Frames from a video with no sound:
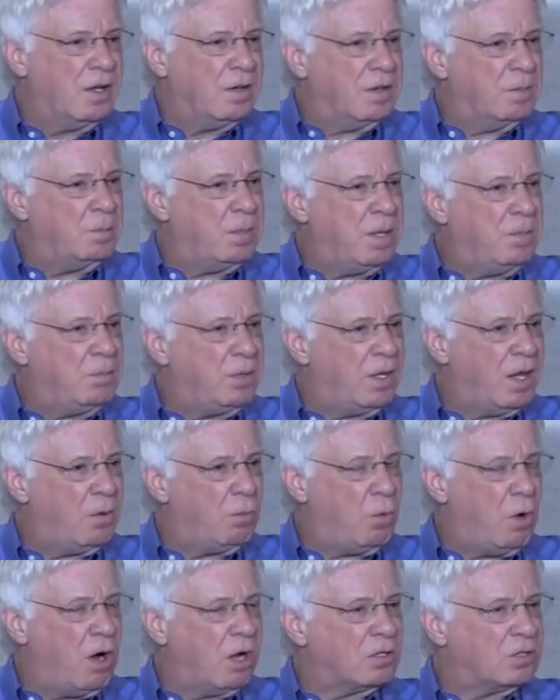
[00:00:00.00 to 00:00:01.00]
the people that
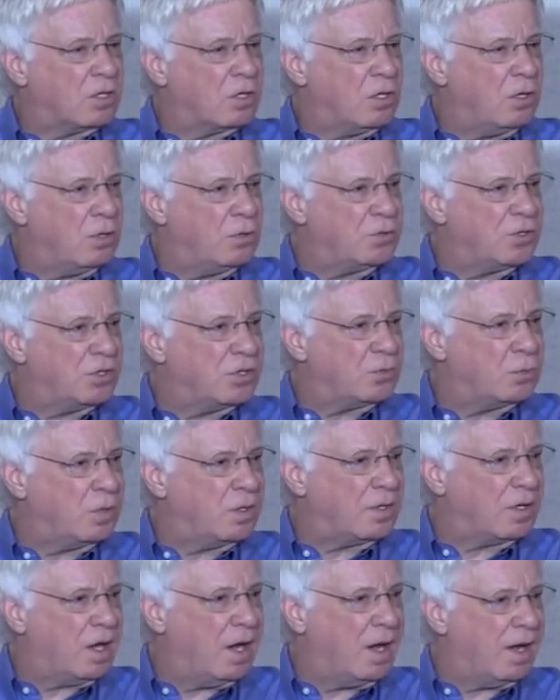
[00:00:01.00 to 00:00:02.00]
walked the closest
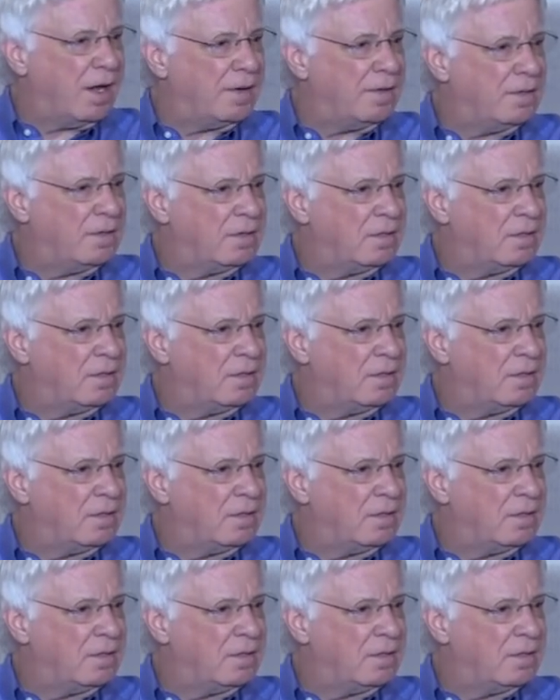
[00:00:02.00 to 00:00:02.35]
with God.